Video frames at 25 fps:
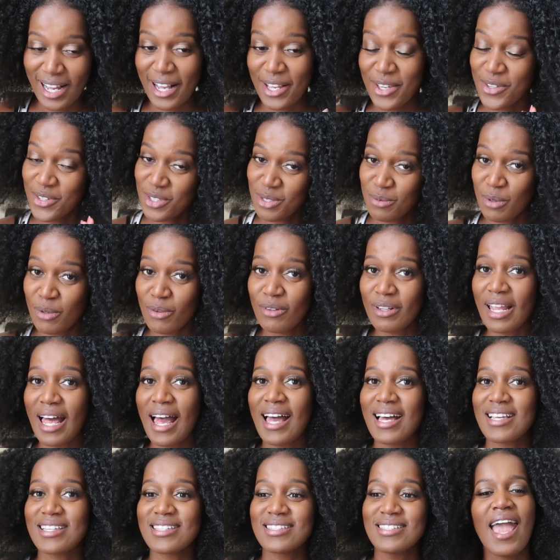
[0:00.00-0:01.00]
I used to be
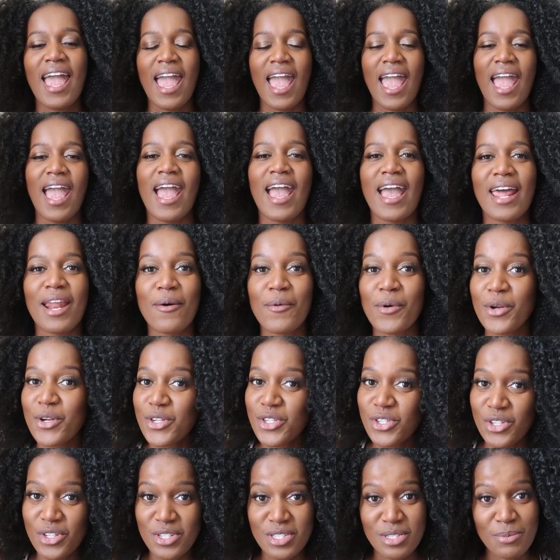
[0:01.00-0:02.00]
relaxed, and I want to
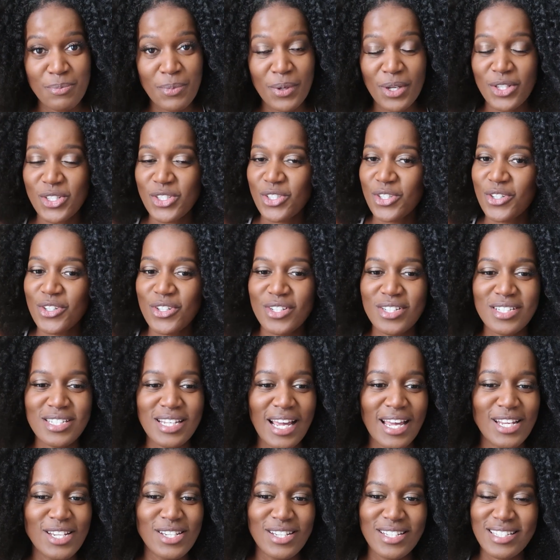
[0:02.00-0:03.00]
show you some pictures
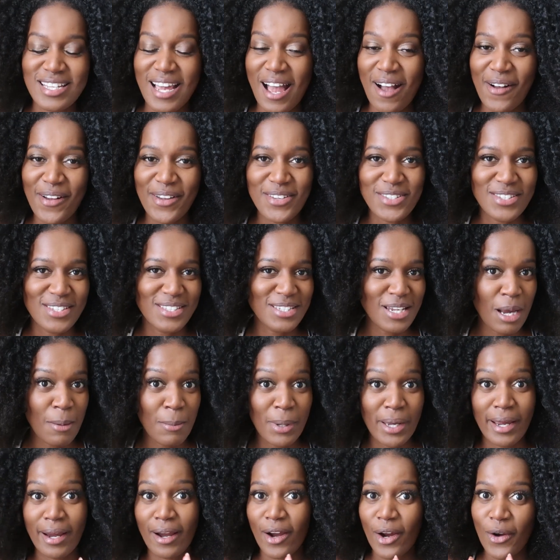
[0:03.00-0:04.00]
and just how I used to style
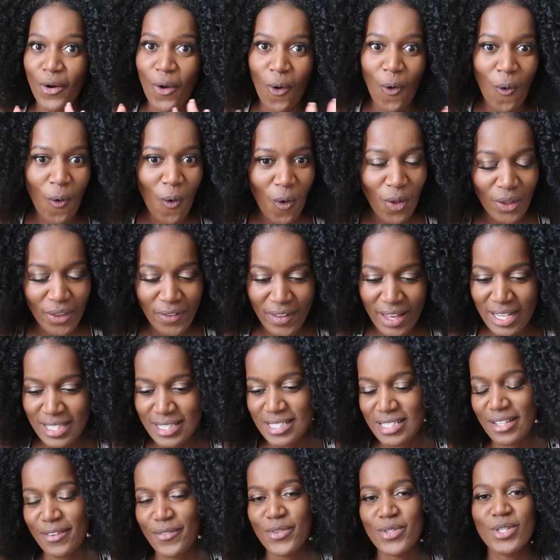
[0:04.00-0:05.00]
my hair and all of that
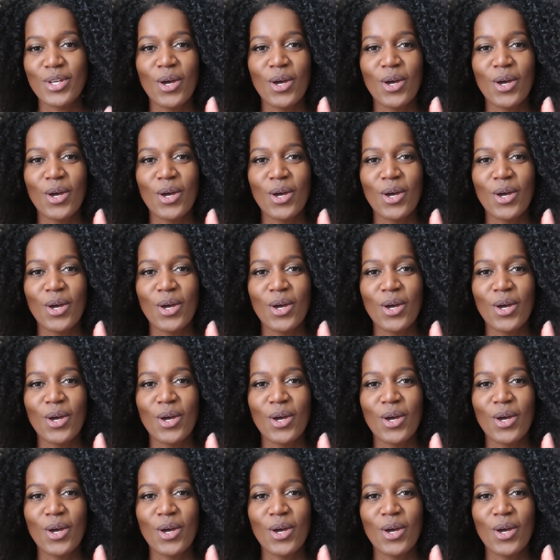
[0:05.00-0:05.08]
stuff.